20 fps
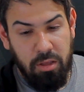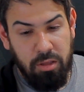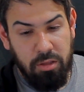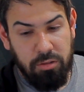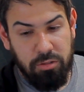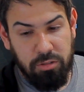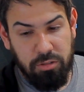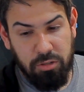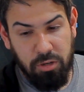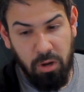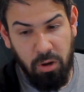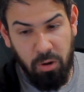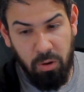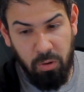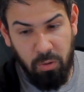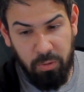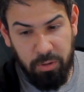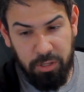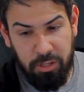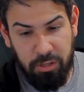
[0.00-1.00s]

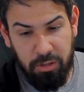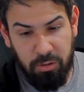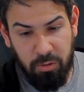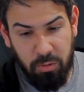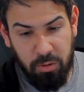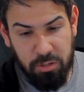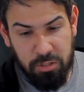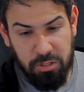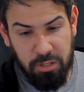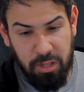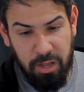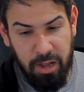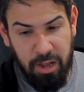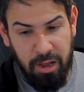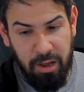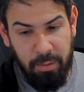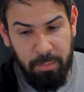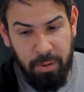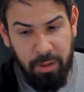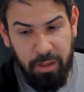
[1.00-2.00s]
So Igor's
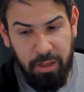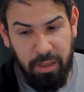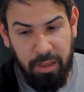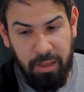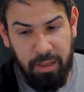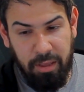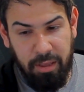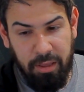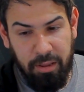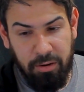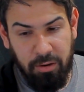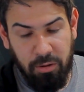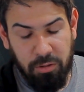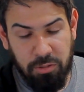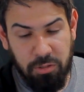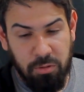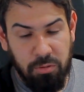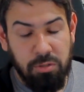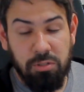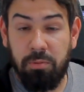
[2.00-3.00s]
lab and
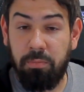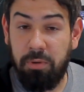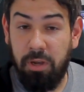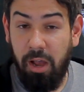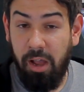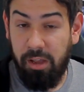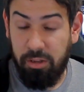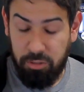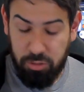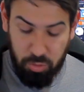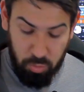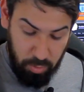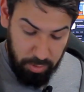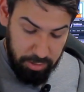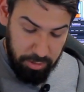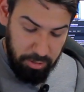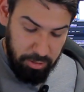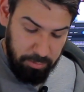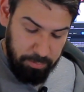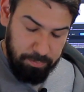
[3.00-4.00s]
also some guy on
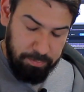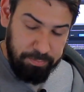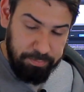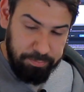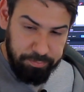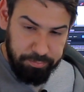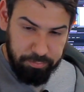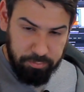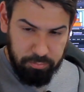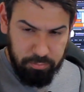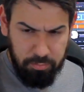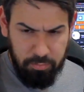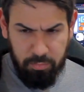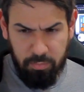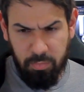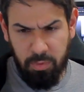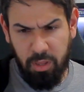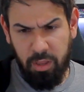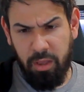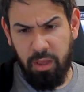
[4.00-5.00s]
Twitter
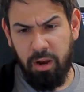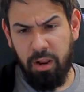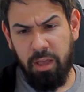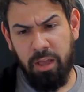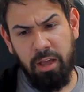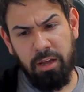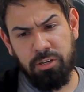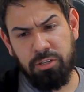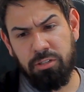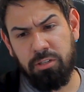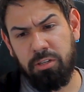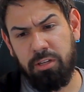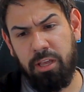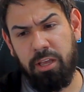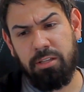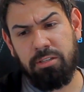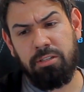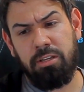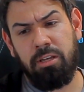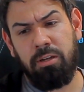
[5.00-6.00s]
And I actually
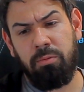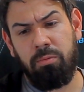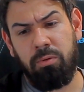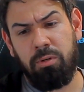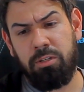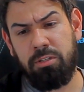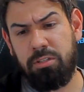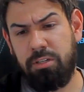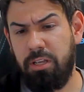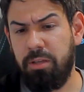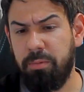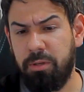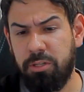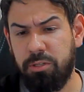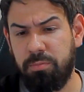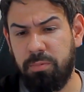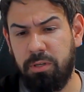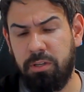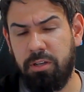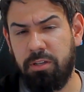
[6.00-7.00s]
can't say what his name
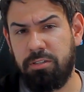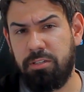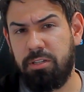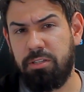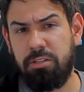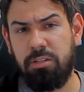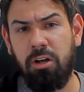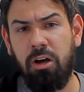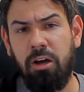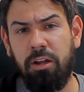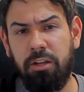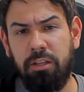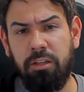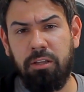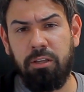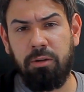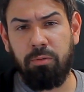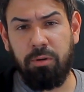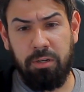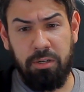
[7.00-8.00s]
is because it's not
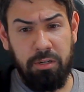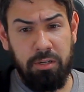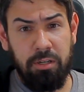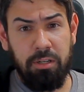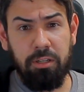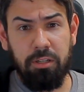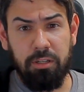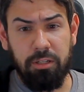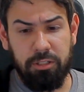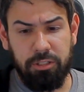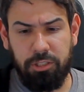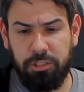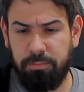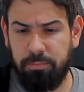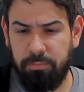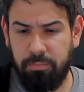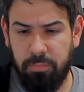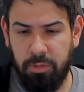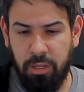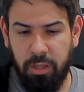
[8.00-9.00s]
written in English.
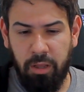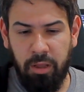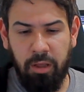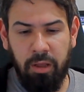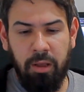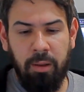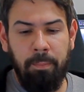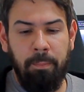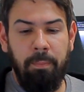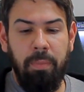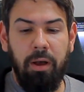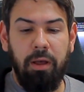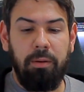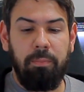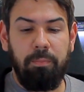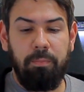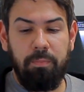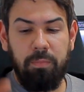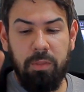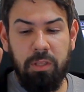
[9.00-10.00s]

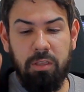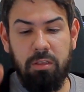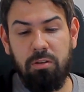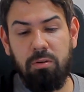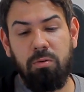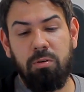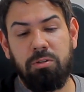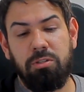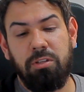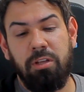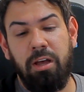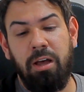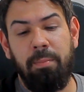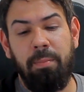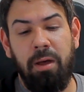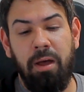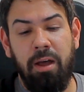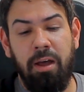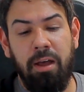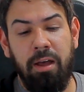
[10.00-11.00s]
But Igor's
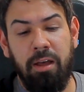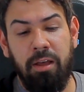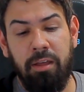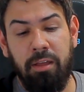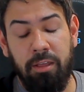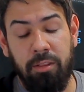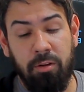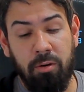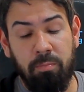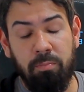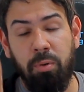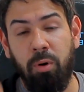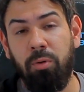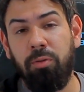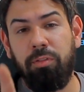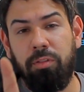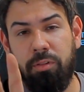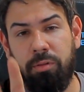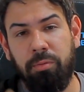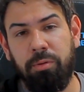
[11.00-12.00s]
Lab had, and they're
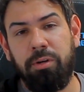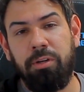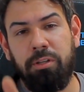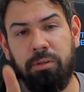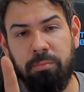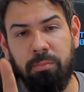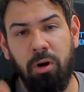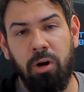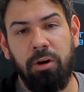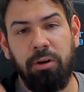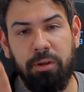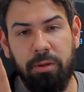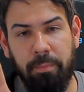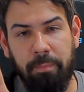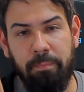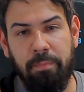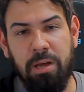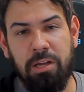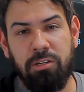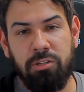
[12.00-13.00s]
both 3D Mark
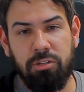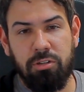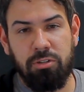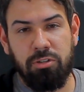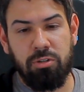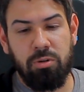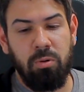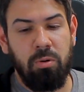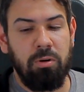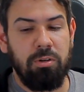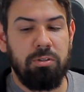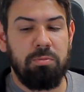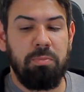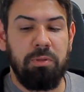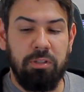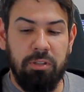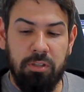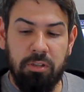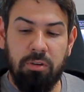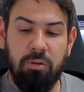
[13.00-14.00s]
bench scores,
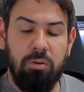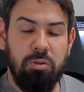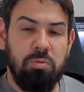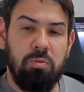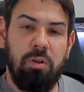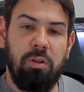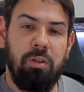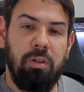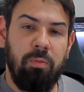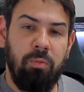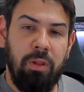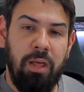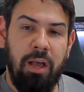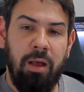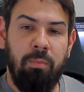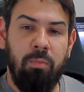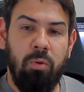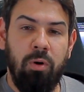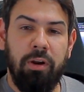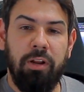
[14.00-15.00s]
but the Igor's
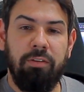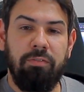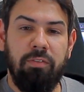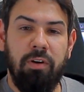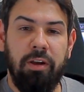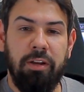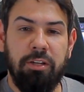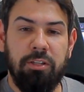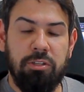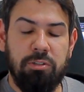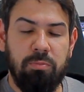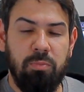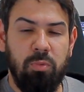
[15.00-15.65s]
Lab one I find is